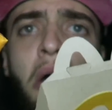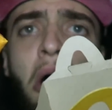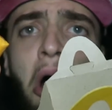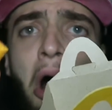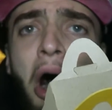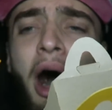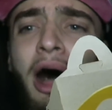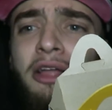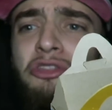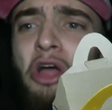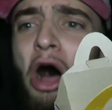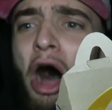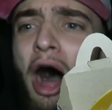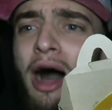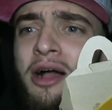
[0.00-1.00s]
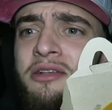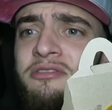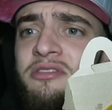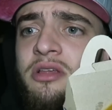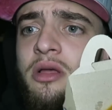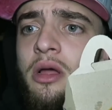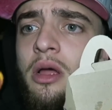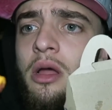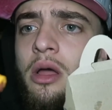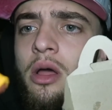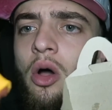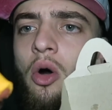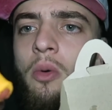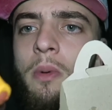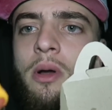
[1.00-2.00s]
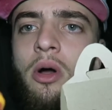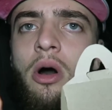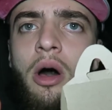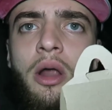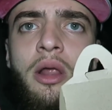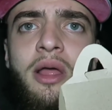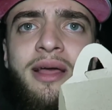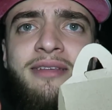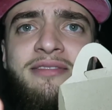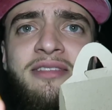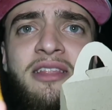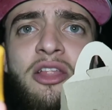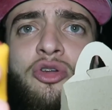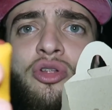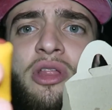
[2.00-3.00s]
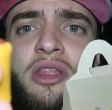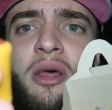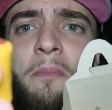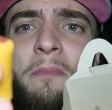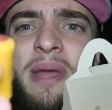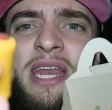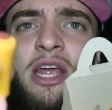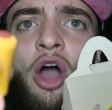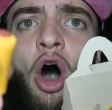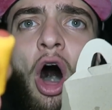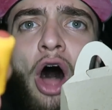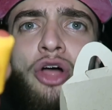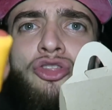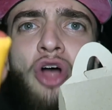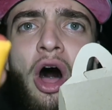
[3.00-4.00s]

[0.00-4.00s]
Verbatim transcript: Hot dogs? Oh my god. It's literally the mini hot